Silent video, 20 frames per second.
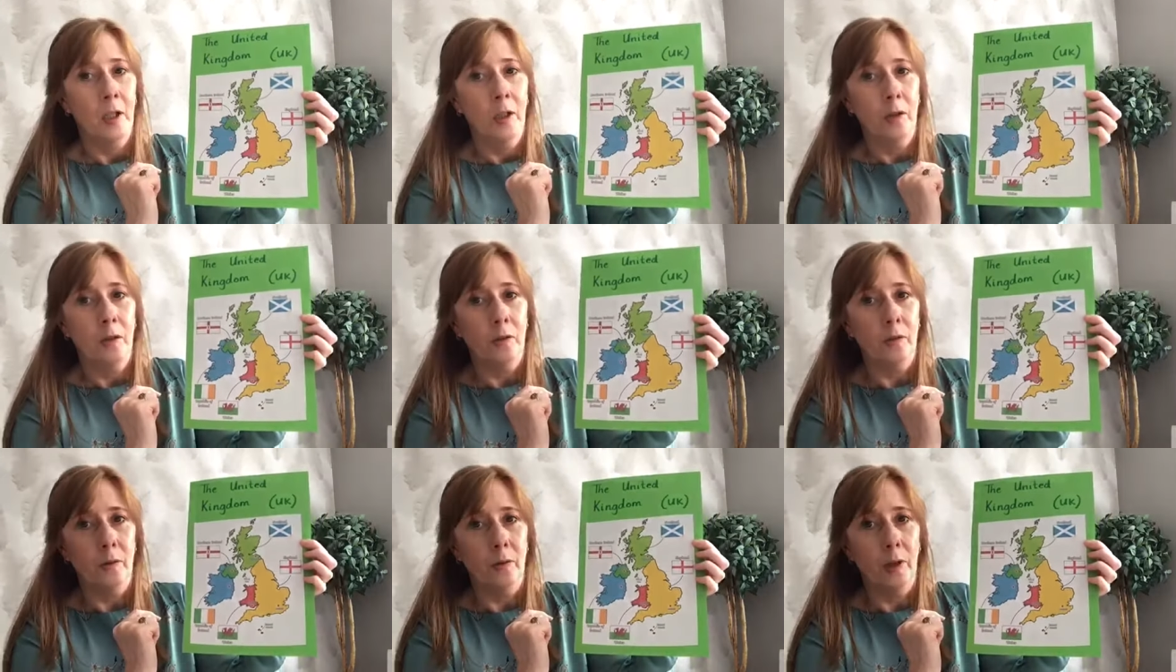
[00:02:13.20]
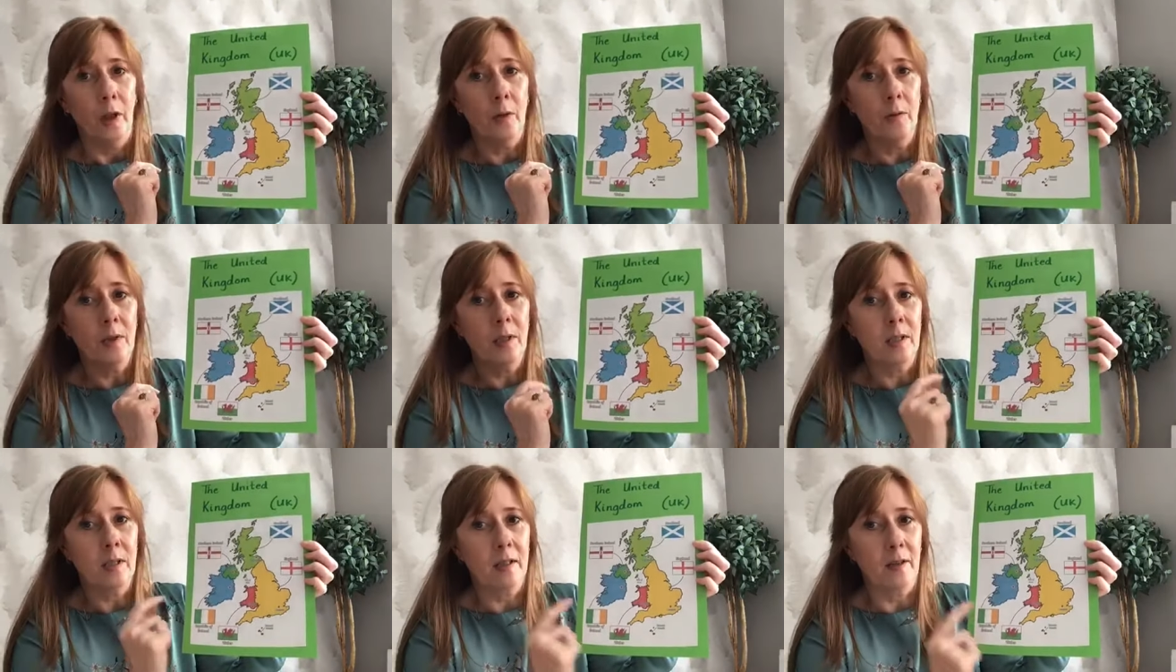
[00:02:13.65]

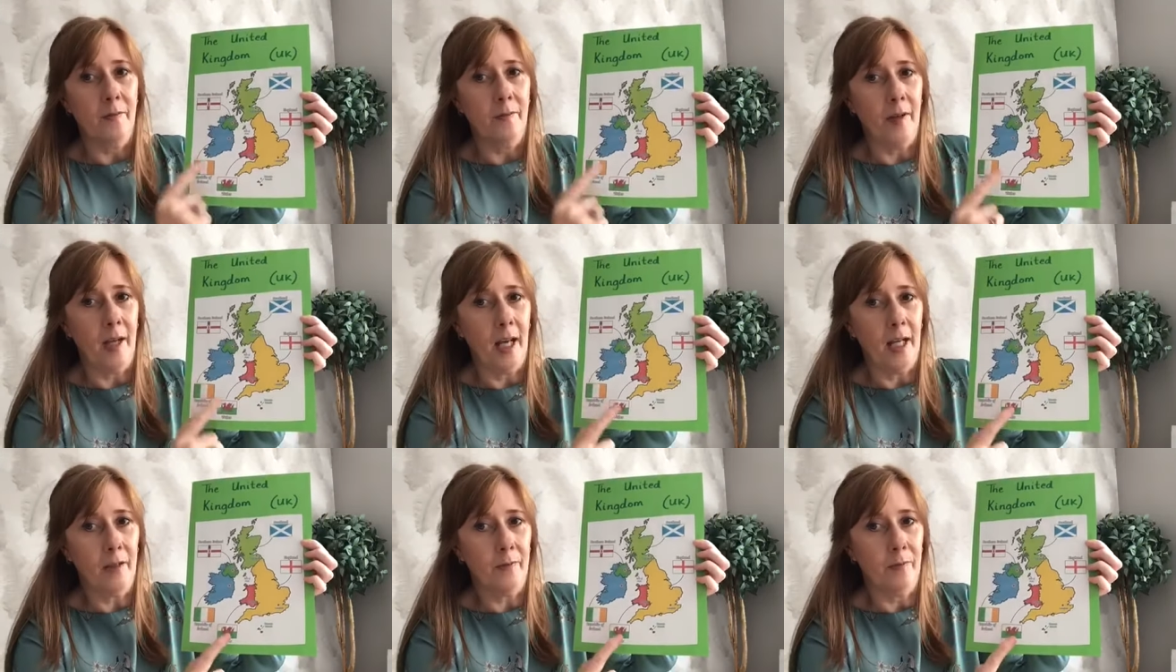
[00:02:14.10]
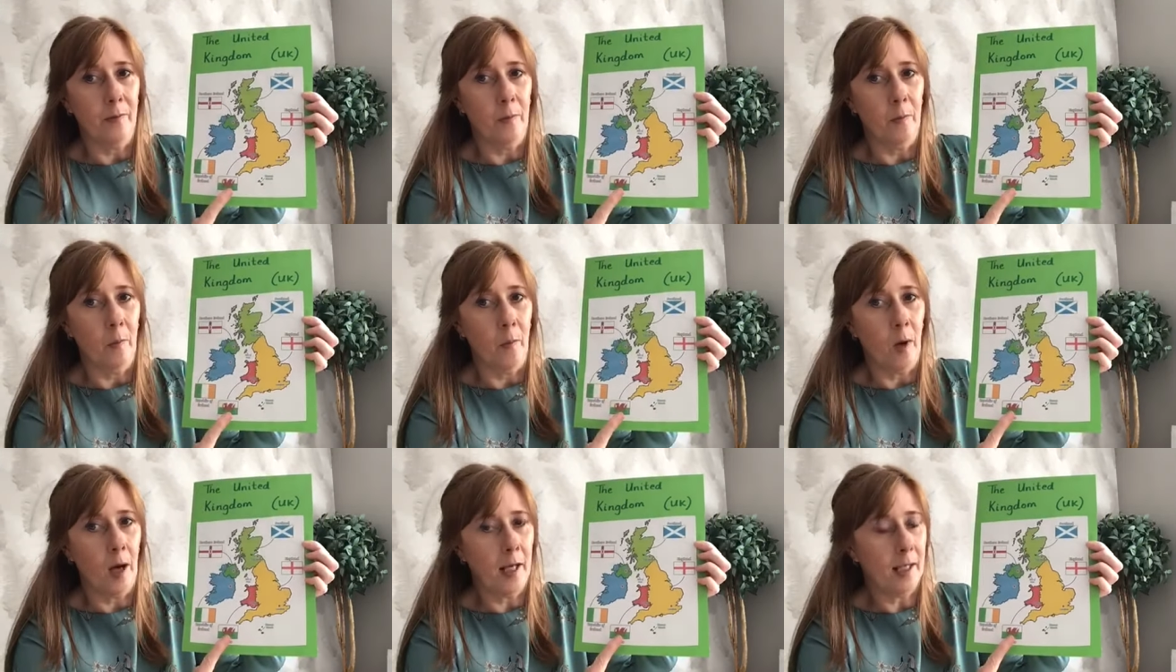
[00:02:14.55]
Notice the flag from
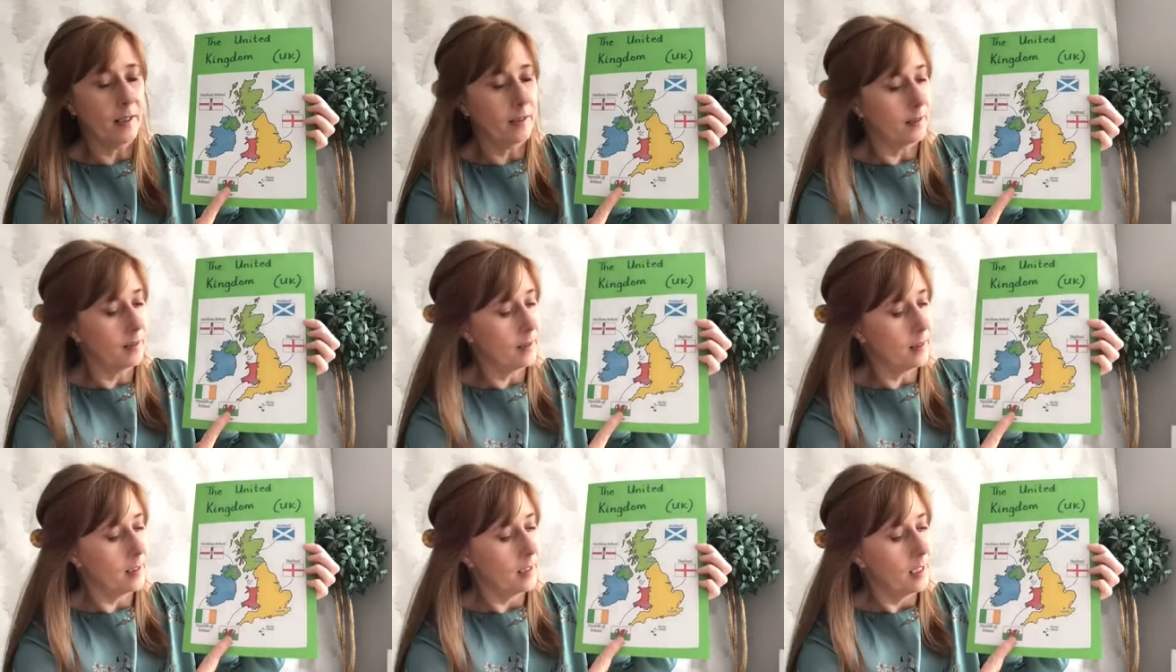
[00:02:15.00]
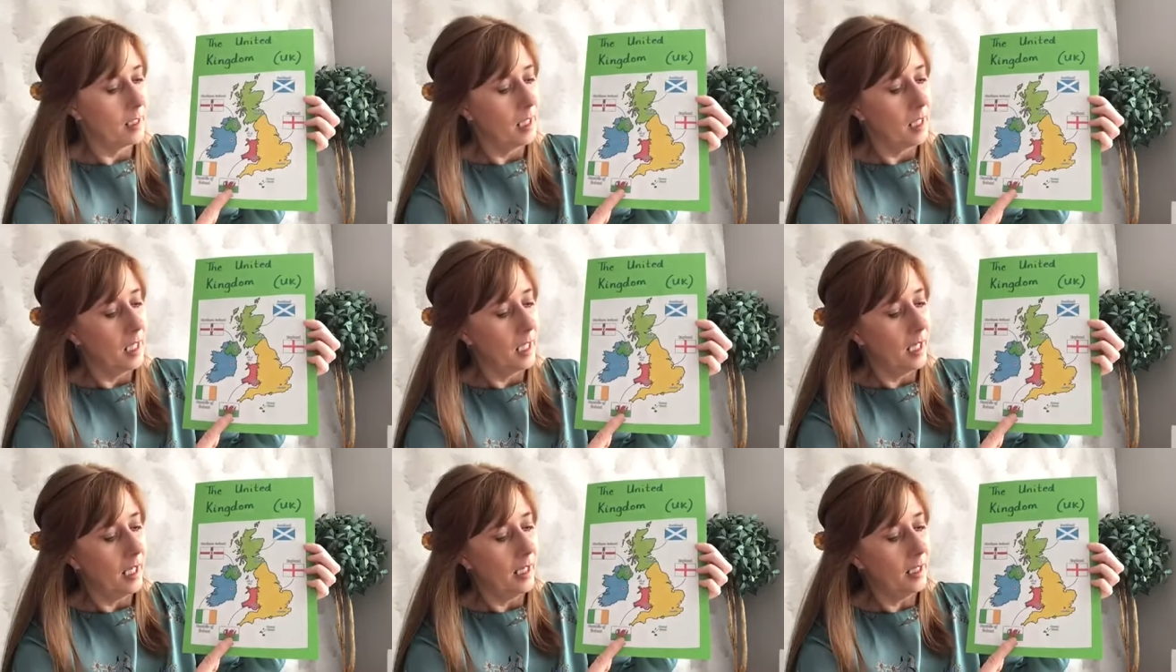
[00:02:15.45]
Wales
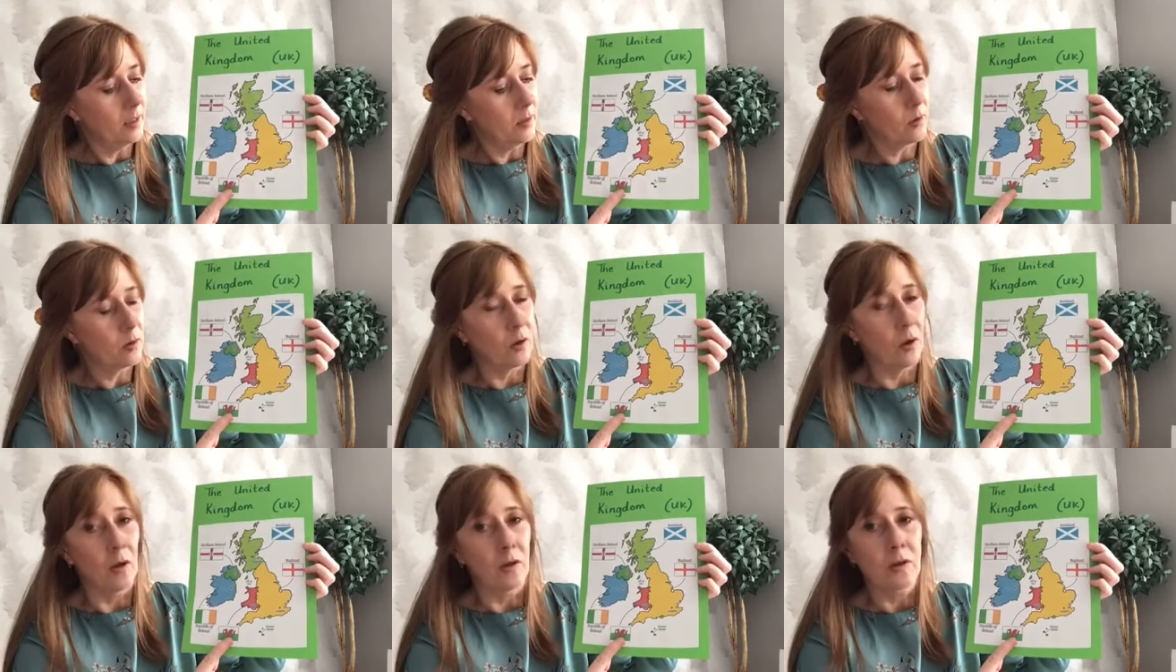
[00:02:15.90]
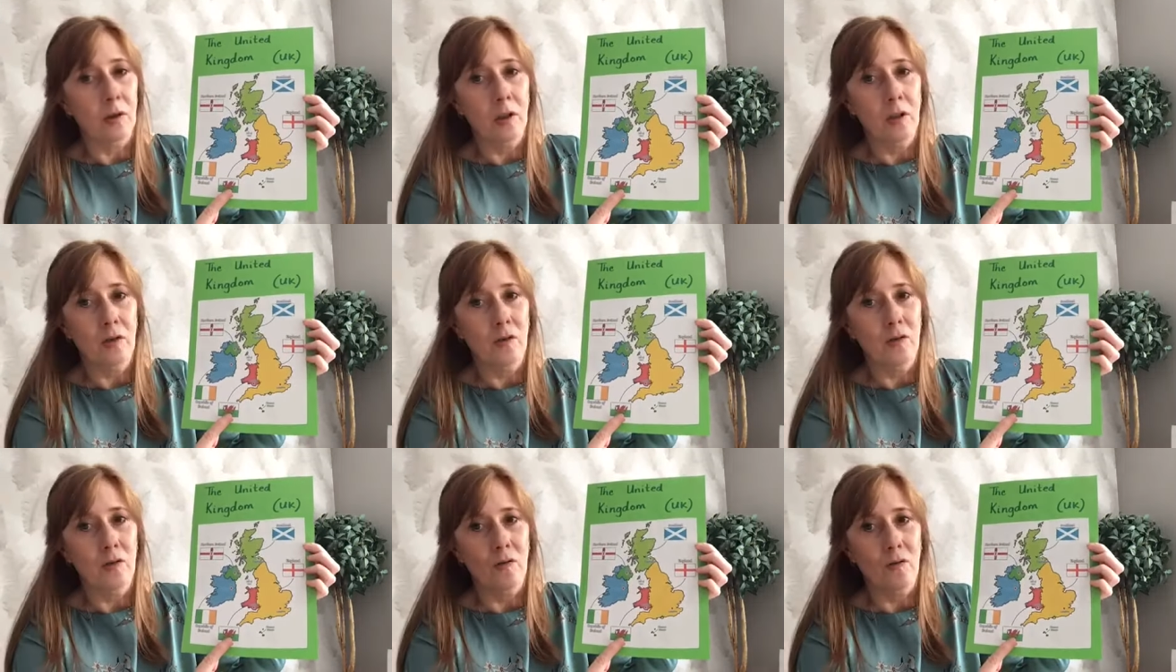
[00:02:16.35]
has got a
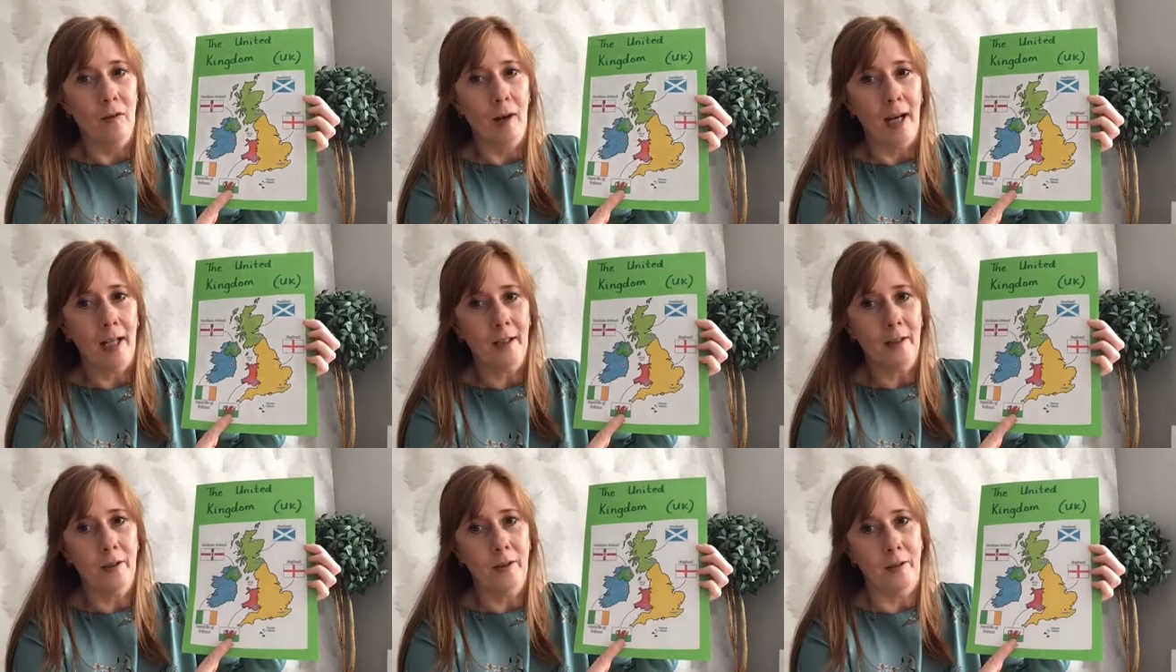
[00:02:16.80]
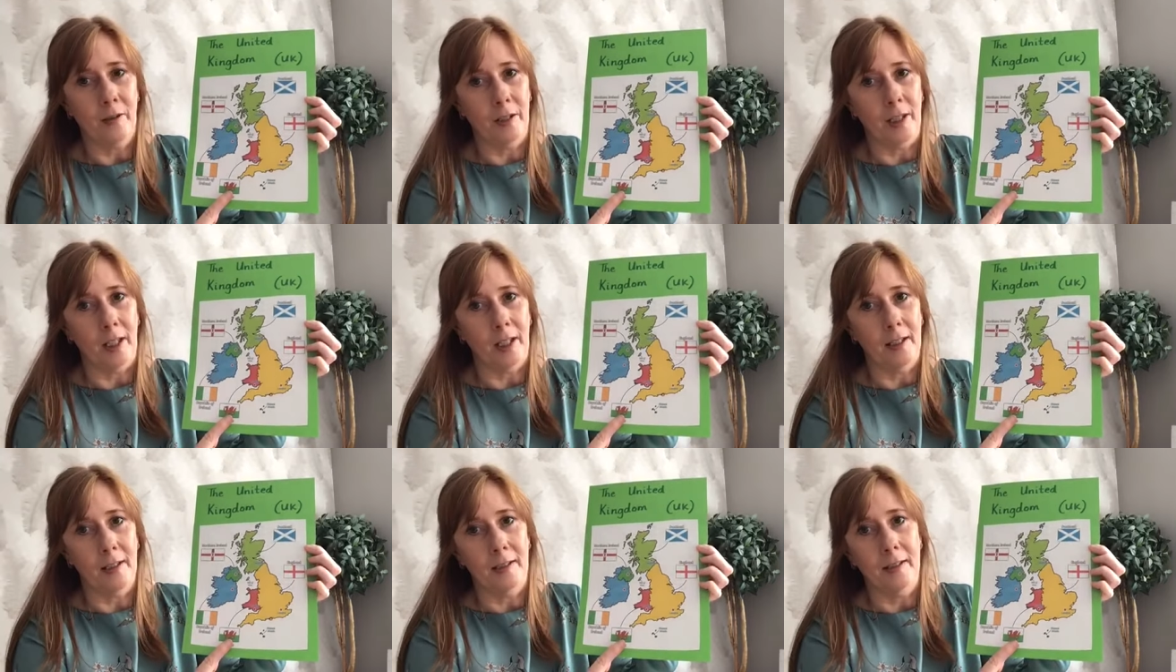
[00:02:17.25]
dragon on it.